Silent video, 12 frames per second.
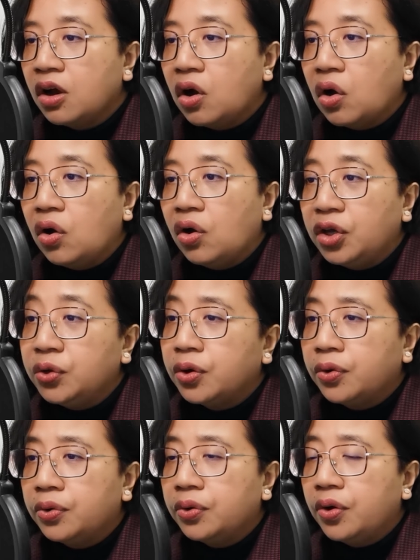or you
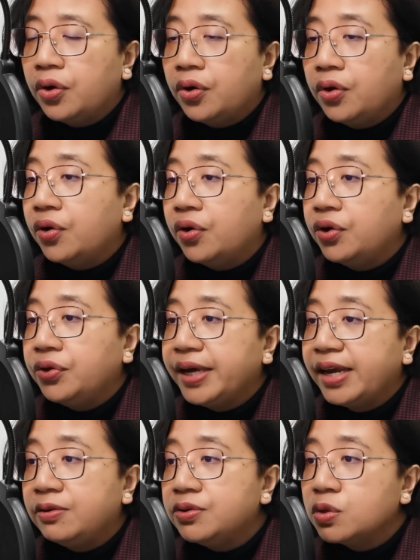
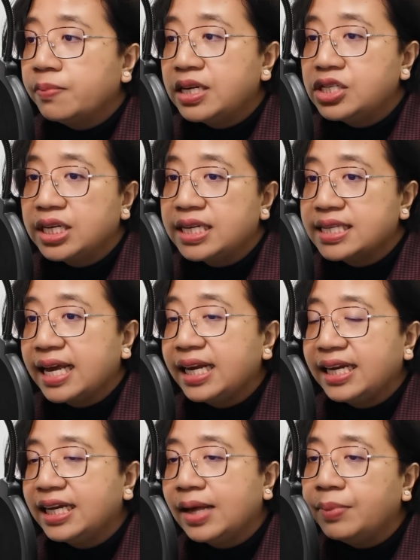can also mention
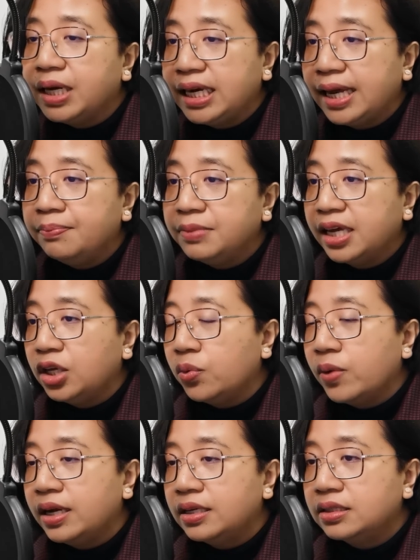exactly the company name that
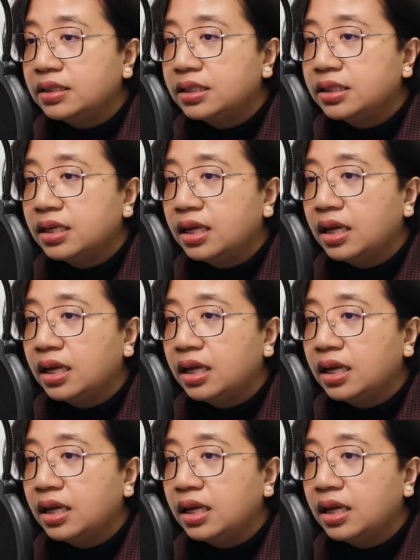you want.